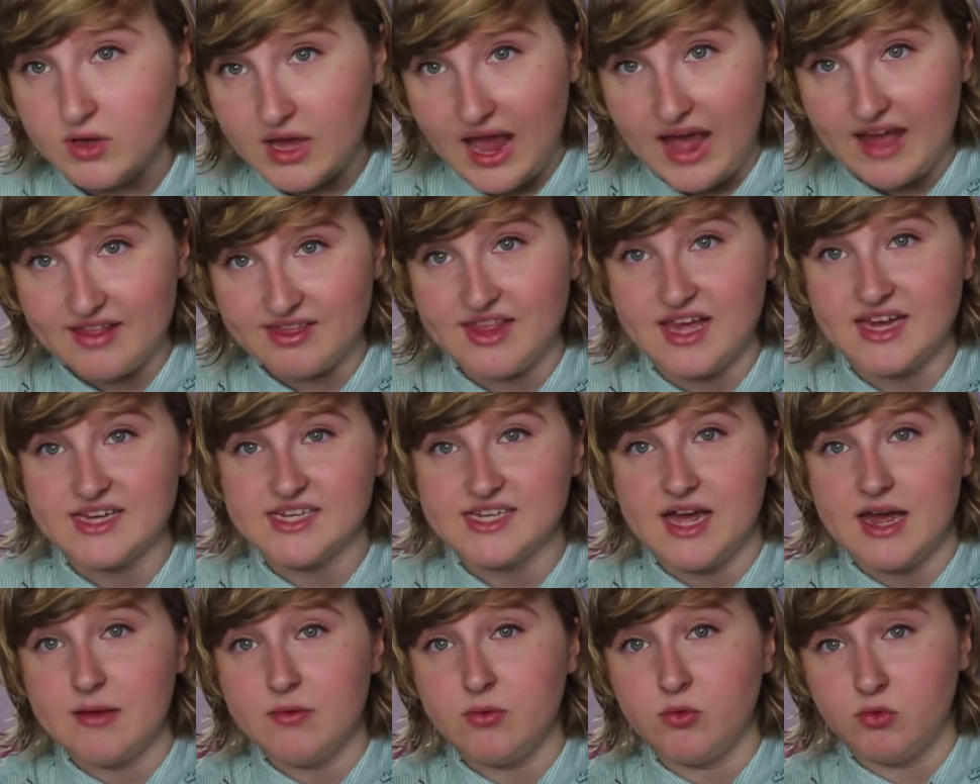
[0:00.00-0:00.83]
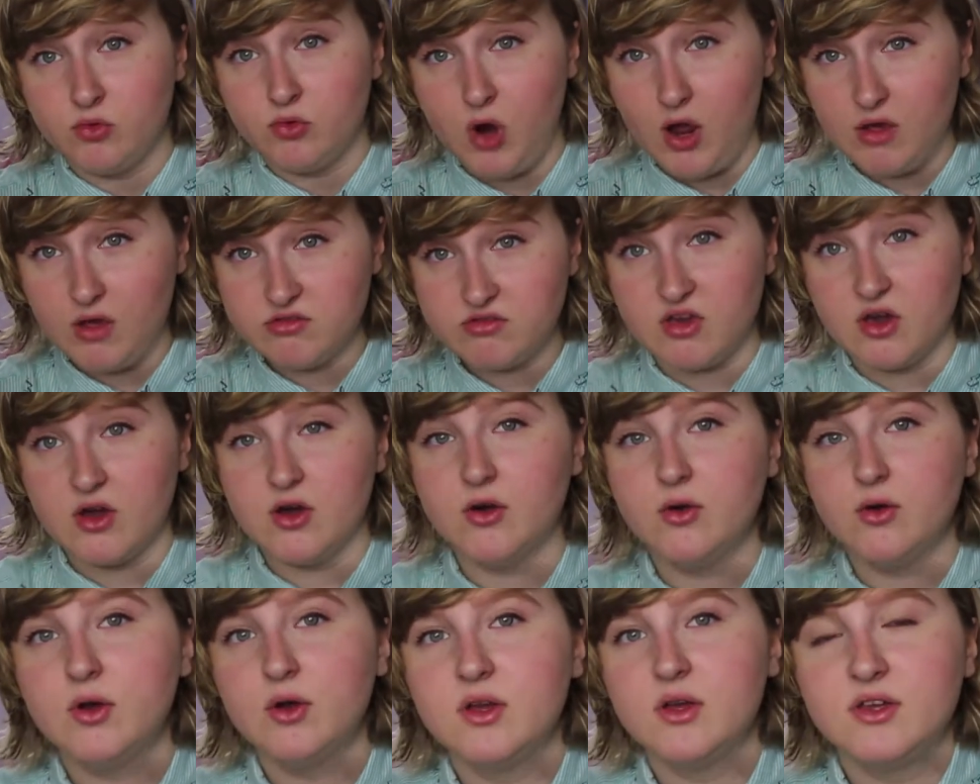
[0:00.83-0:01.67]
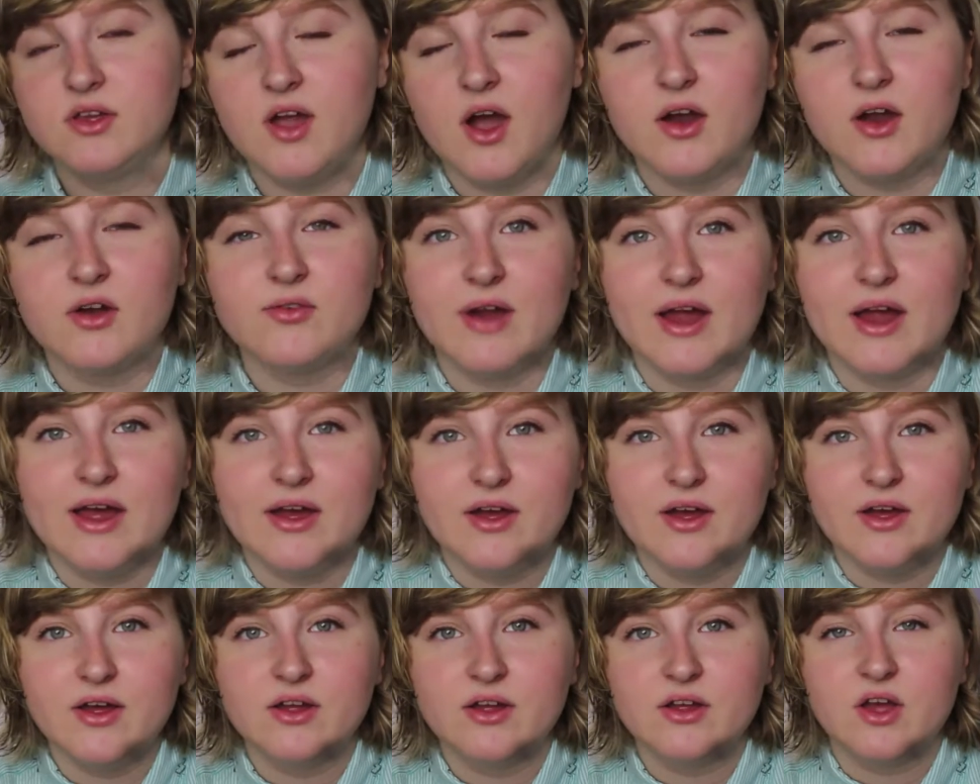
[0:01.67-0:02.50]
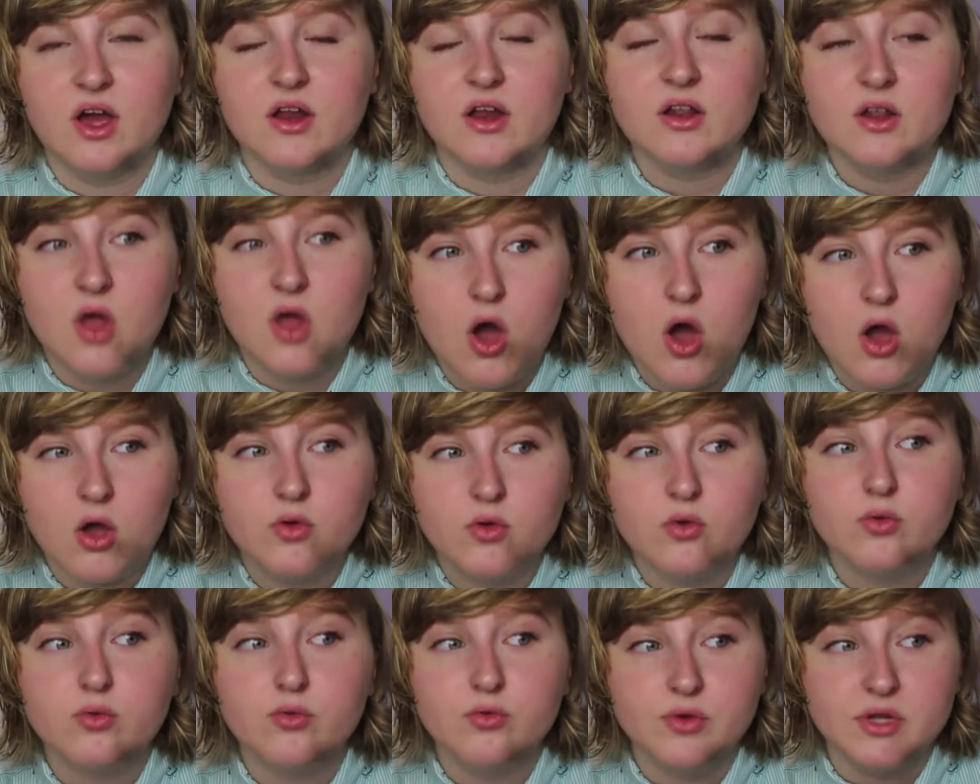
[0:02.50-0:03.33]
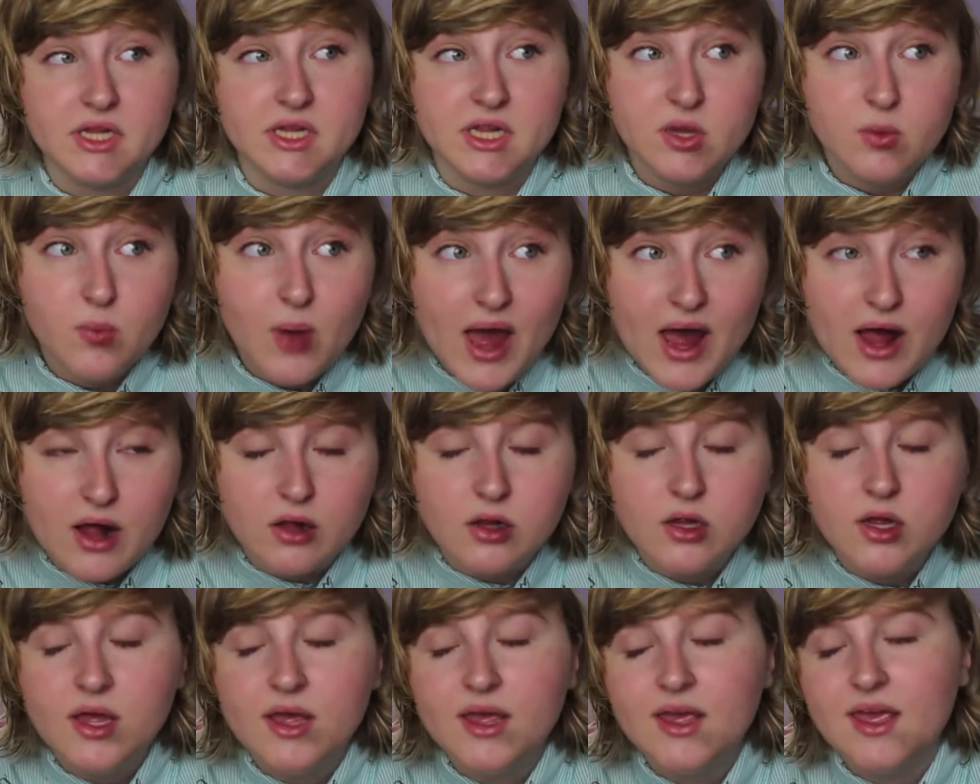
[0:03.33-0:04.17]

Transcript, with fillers: at that time Roscoe got around, got along really well.